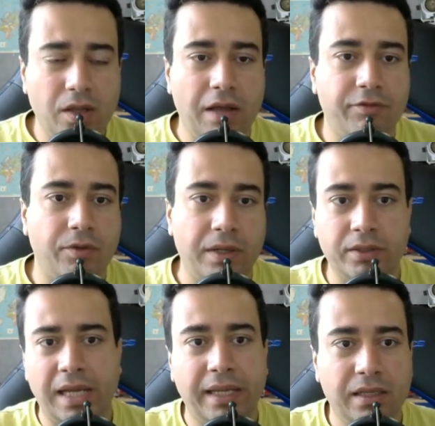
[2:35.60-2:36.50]
I have from
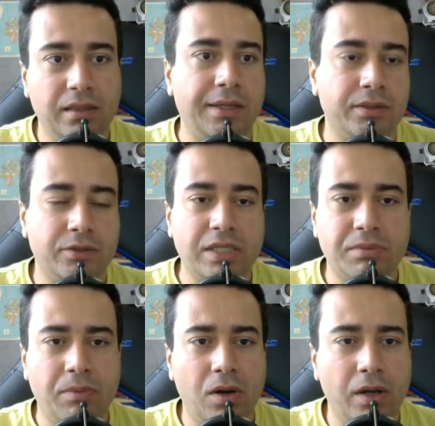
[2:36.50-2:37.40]
another angle, another
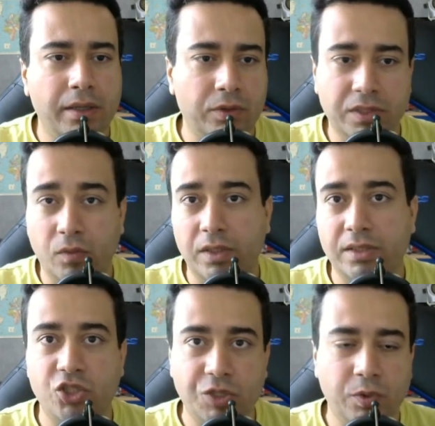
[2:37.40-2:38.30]
Raspberry Pi, but this one is
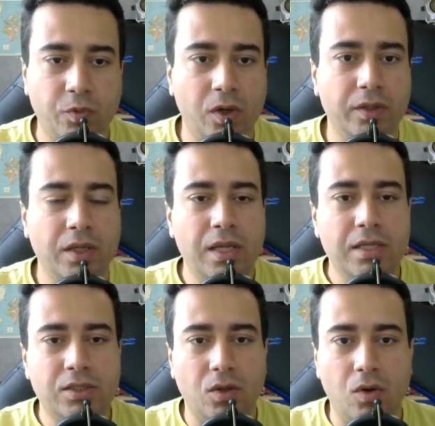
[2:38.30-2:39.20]
the cheaper one.
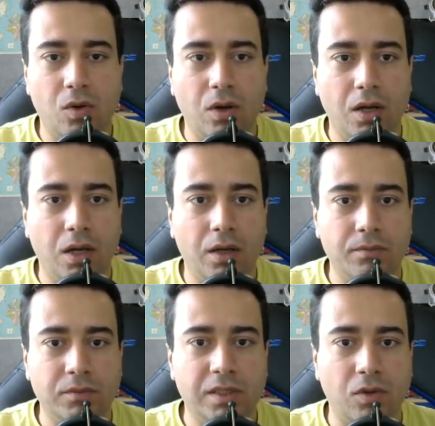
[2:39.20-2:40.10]
So
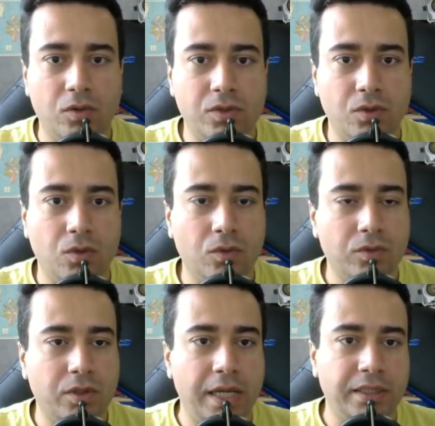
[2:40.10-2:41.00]
this is also
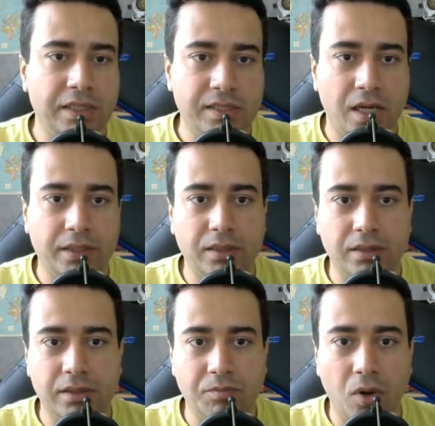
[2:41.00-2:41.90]
connected inside
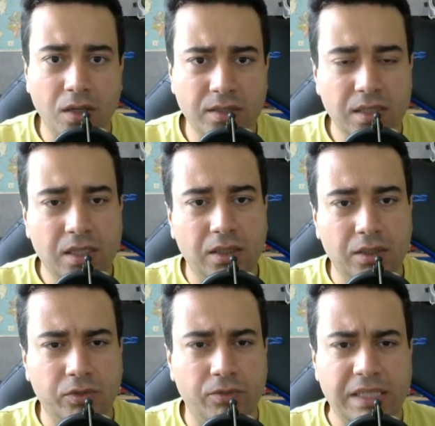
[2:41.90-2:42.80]
this box
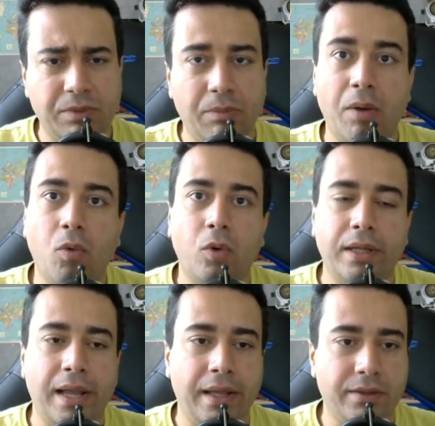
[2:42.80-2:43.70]
to the Raspberry Pi board,
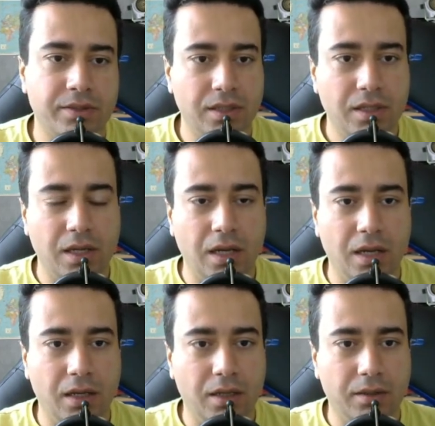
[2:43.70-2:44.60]
and
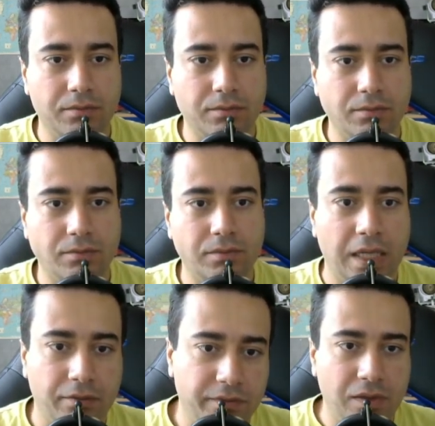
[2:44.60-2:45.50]

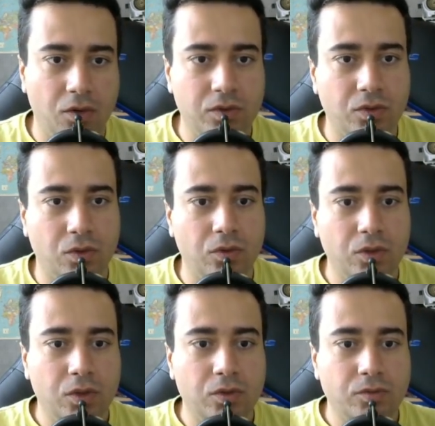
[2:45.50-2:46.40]
yeah, we will also
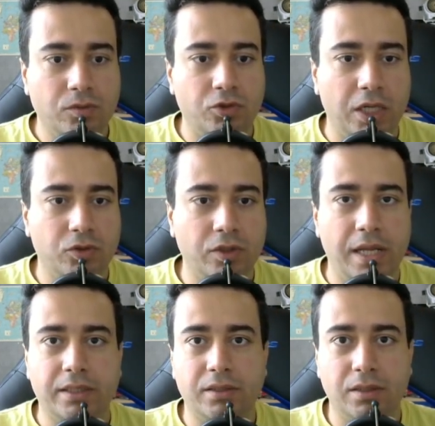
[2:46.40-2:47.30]
try to
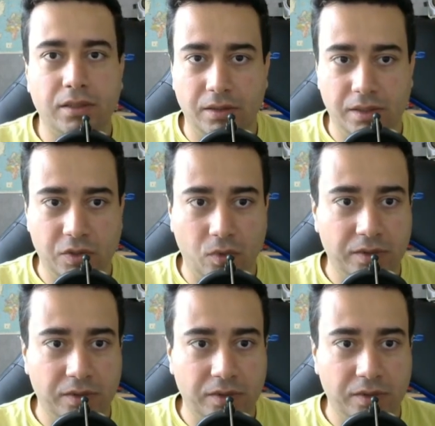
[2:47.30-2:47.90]
connect this one.